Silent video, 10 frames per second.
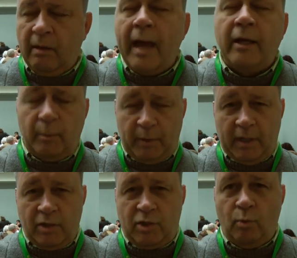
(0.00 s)
lined up
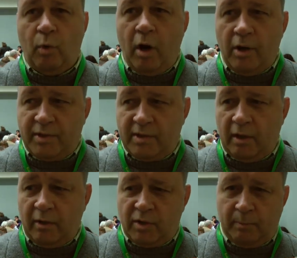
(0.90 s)
against the wall,
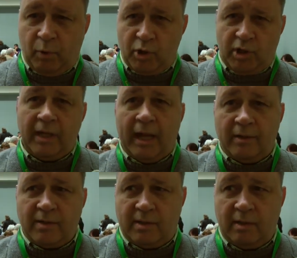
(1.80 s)
started to push
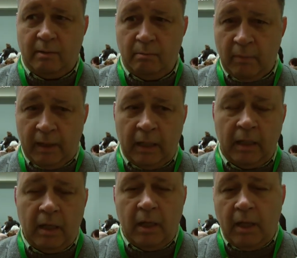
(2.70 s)
against me.
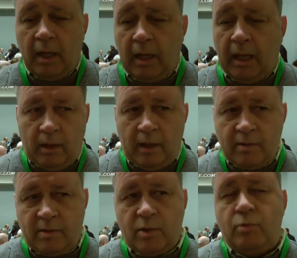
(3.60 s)

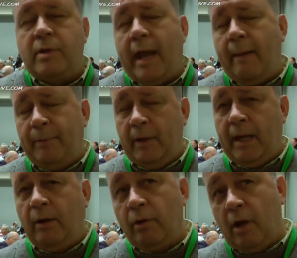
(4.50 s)
As this was happening,
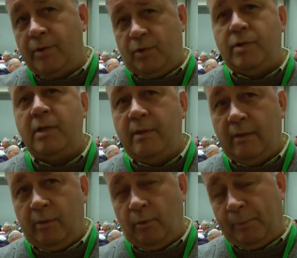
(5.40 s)
I could also see
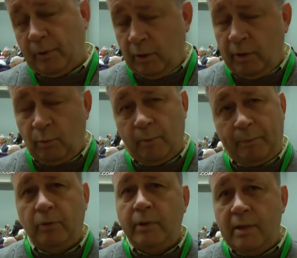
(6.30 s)
that there were
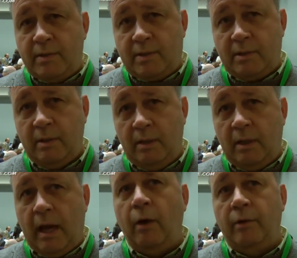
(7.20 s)
police
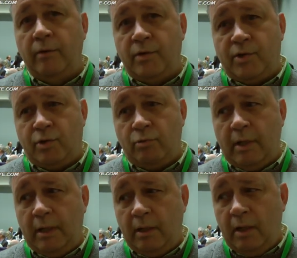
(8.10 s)
out in the
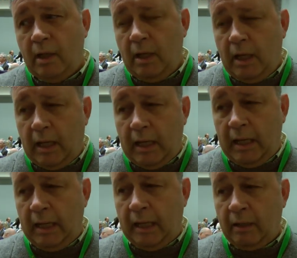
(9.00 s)
street.
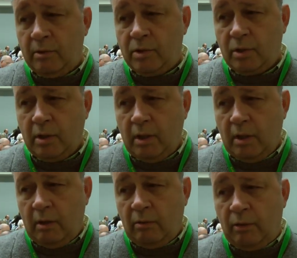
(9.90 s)
And
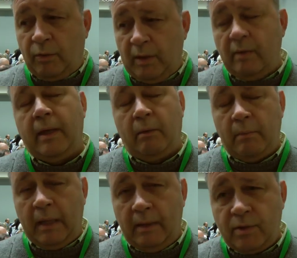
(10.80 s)
the thing that
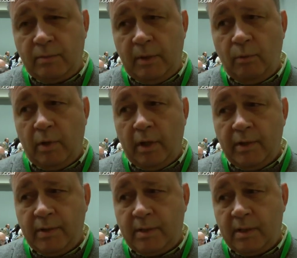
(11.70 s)
amazed me
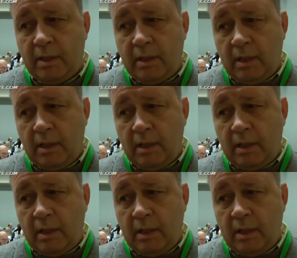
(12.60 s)
was